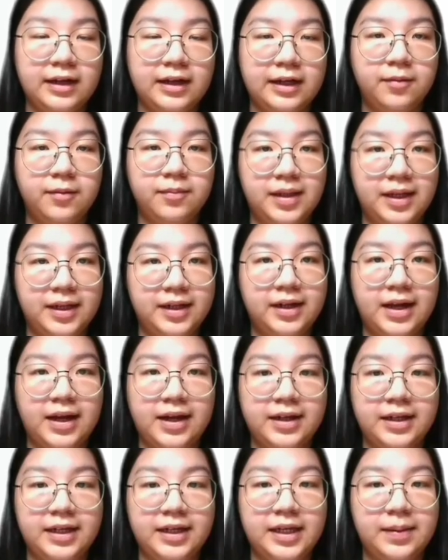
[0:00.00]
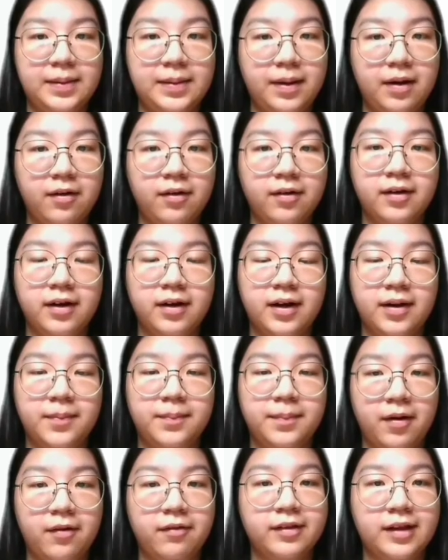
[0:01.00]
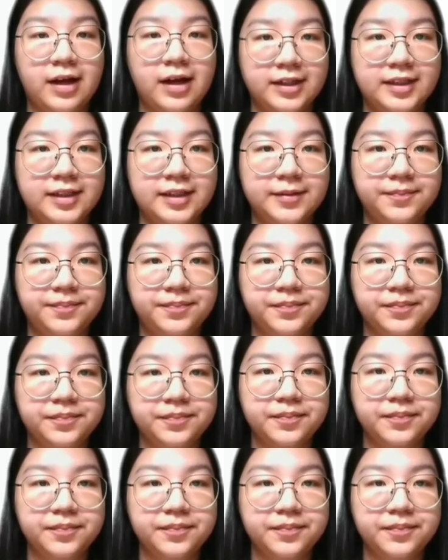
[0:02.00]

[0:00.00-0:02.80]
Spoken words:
gallbladder, and the bile ducts.